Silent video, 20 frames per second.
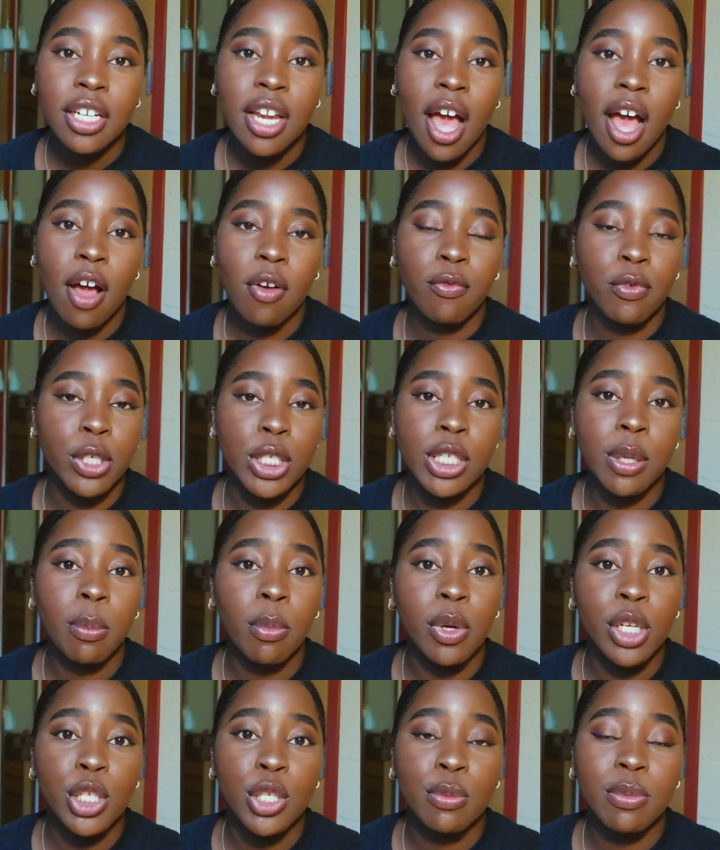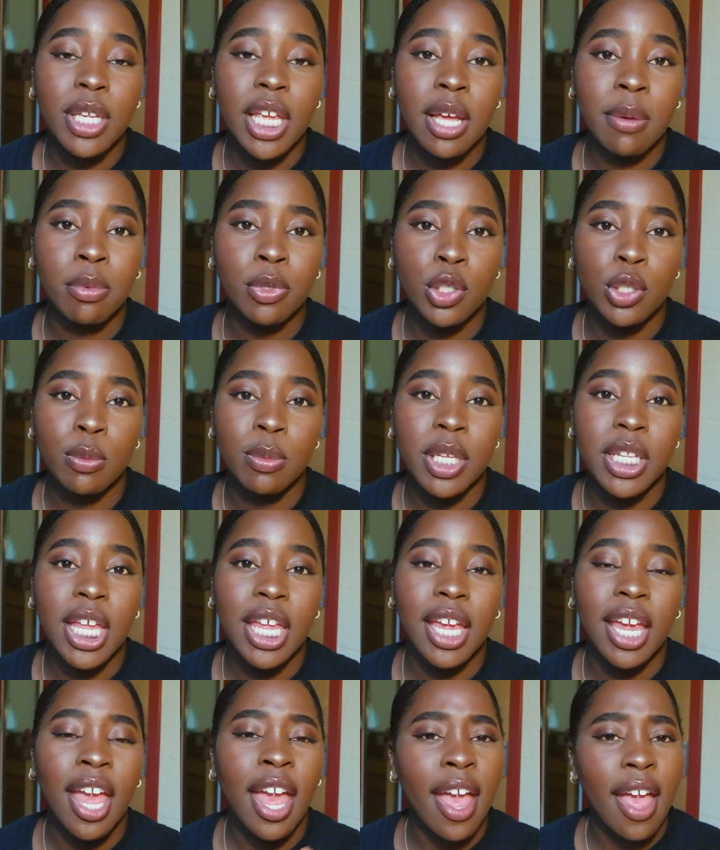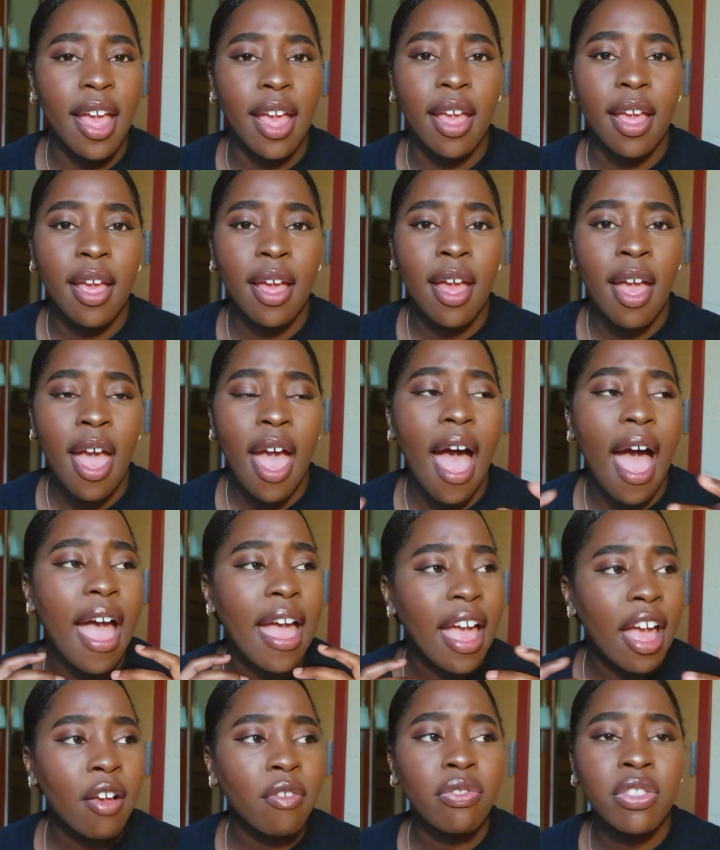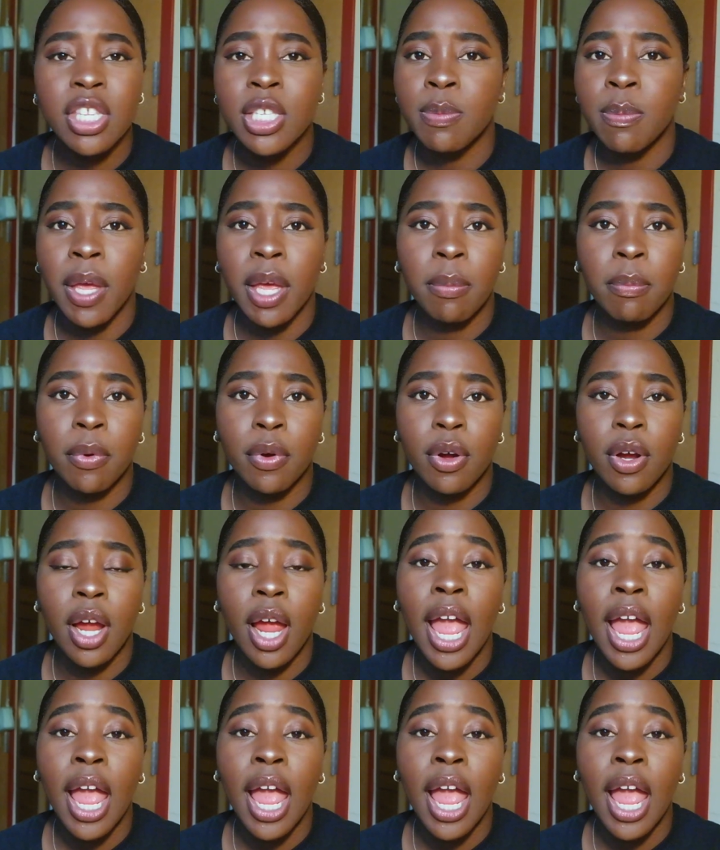for someone to be able to be like, hey, I have this paper.